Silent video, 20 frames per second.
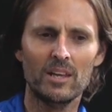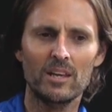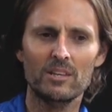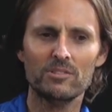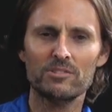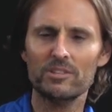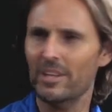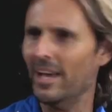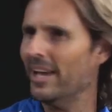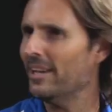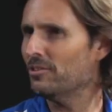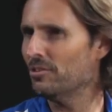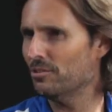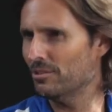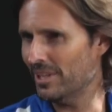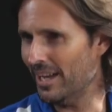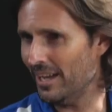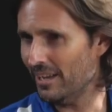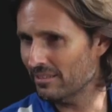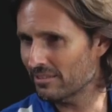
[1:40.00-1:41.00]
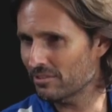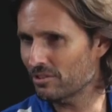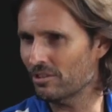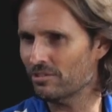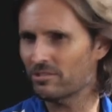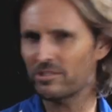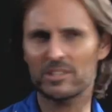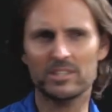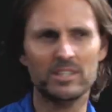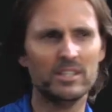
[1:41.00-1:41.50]
So they do that
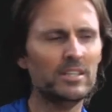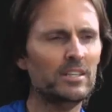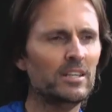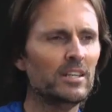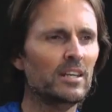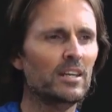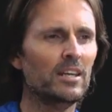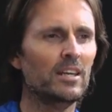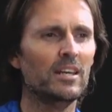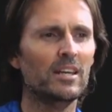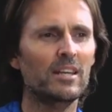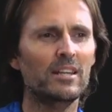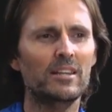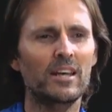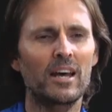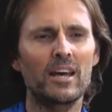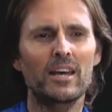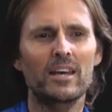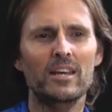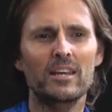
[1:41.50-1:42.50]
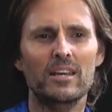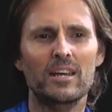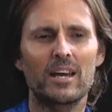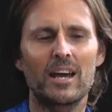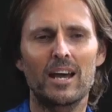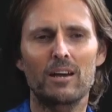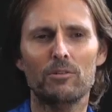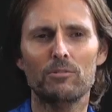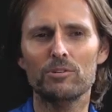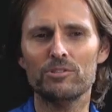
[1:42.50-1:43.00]
constantly. They
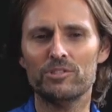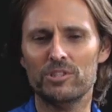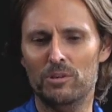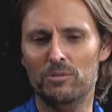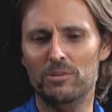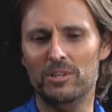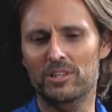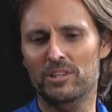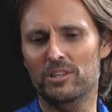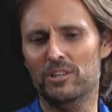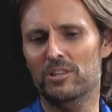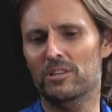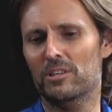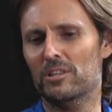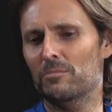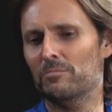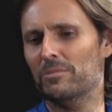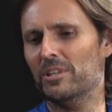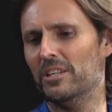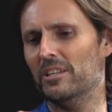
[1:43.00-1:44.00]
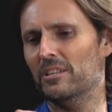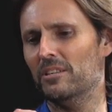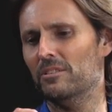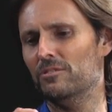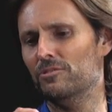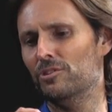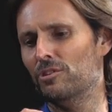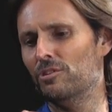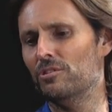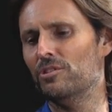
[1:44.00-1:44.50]
are also in a complete
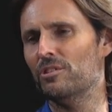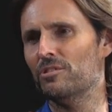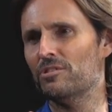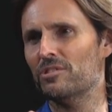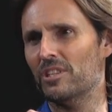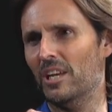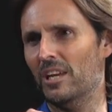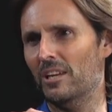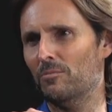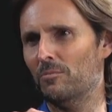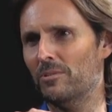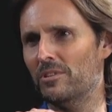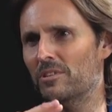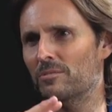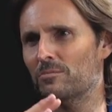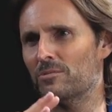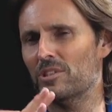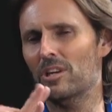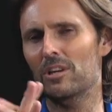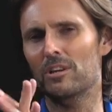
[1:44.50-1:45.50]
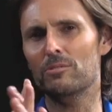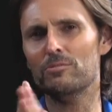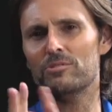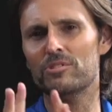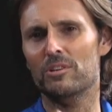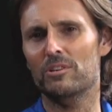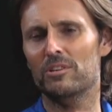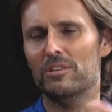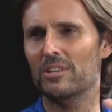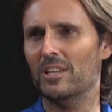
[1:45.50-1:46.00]
union state with themselves,
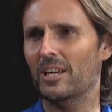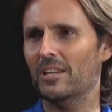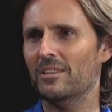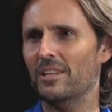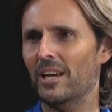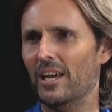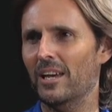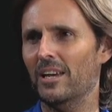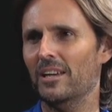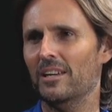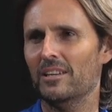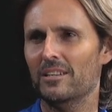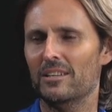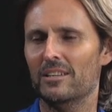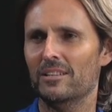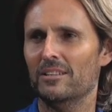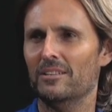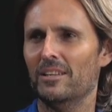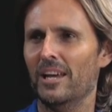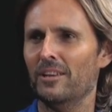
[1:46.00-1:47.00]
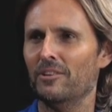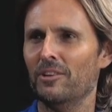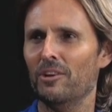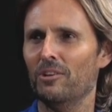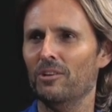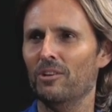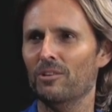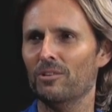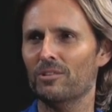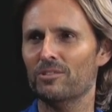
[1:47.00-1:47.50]
so that they, they no
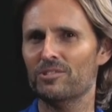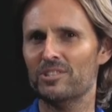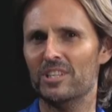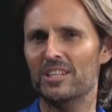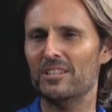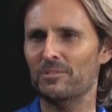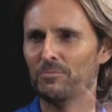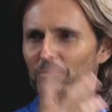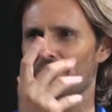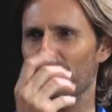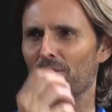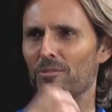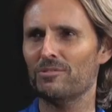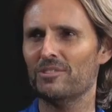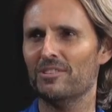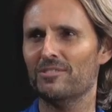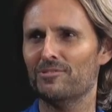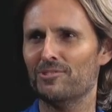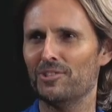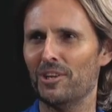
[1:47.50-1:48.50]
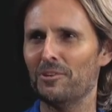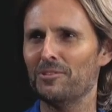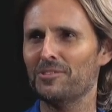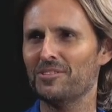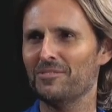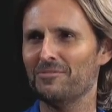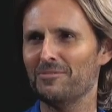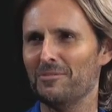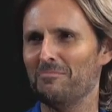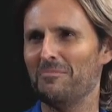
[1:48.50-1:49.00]
longer see themselves as
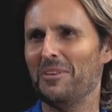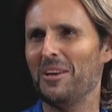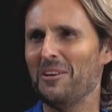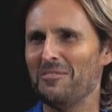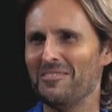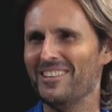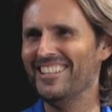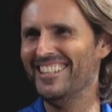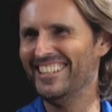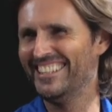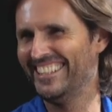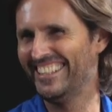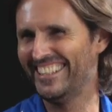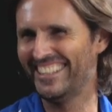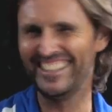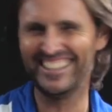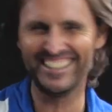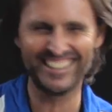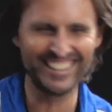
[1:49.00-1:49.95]
Joseph and Mary. Yeah.